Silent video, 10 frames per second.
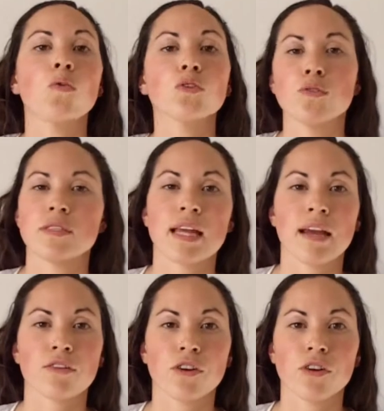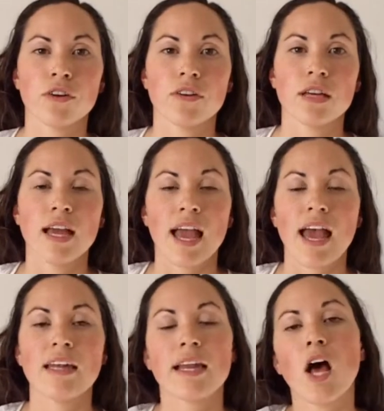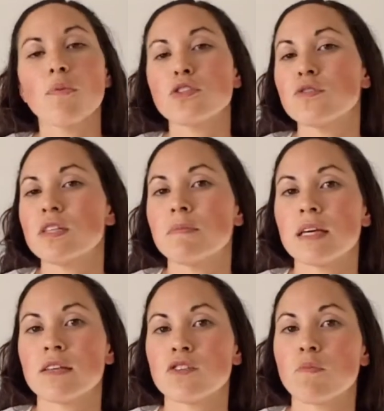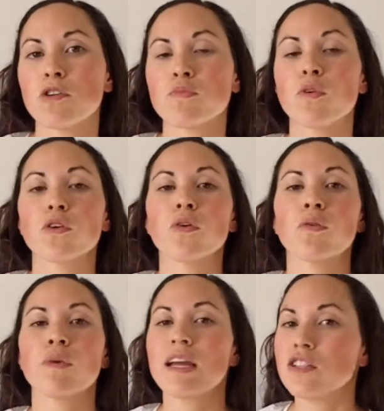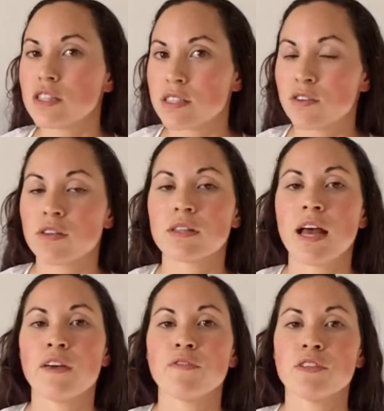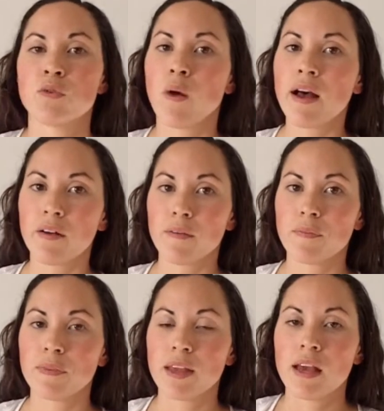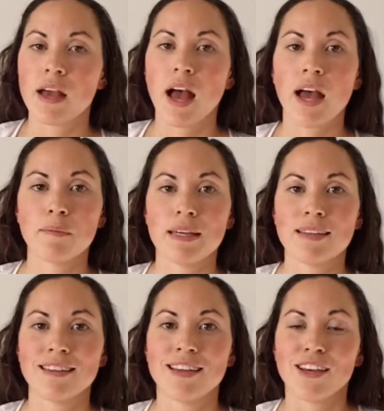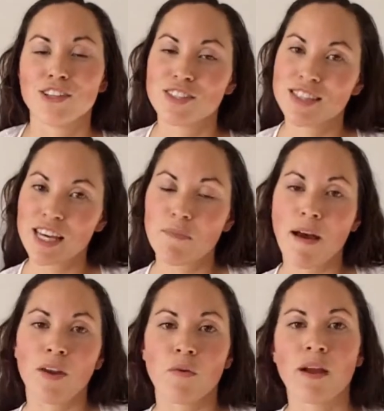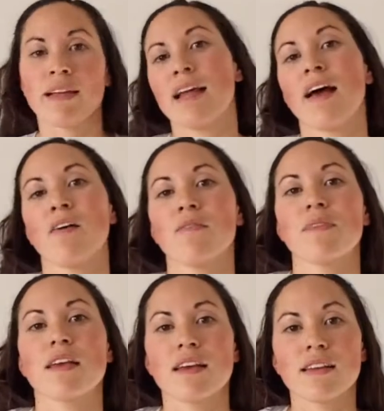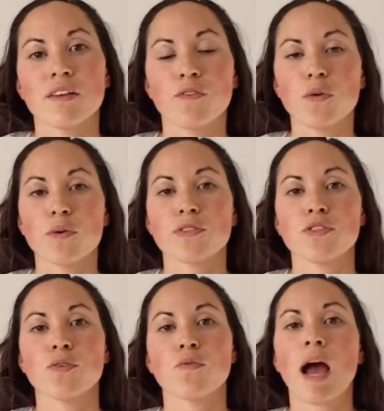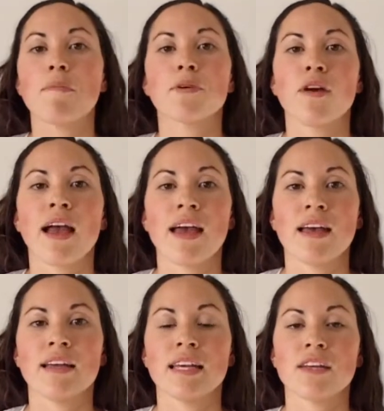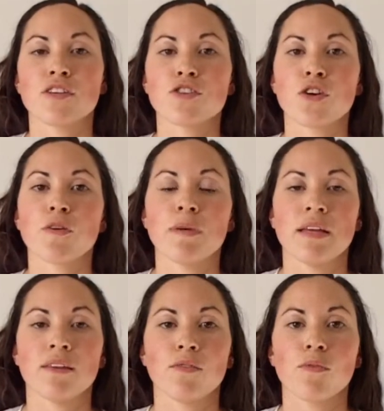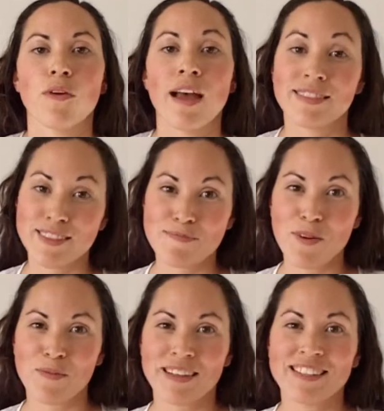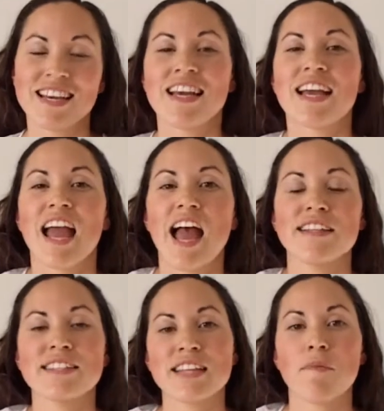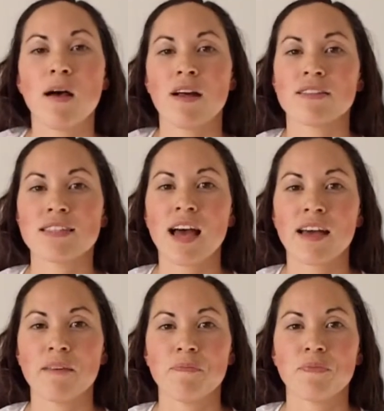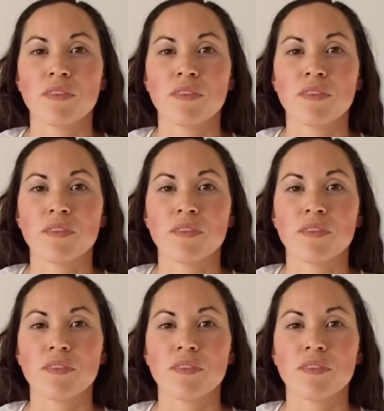new standard, and it helps you to be so much more courageous in your life as well. I mean, just think about it right now. If you were to wrap your head in a turban at this moment and step outside,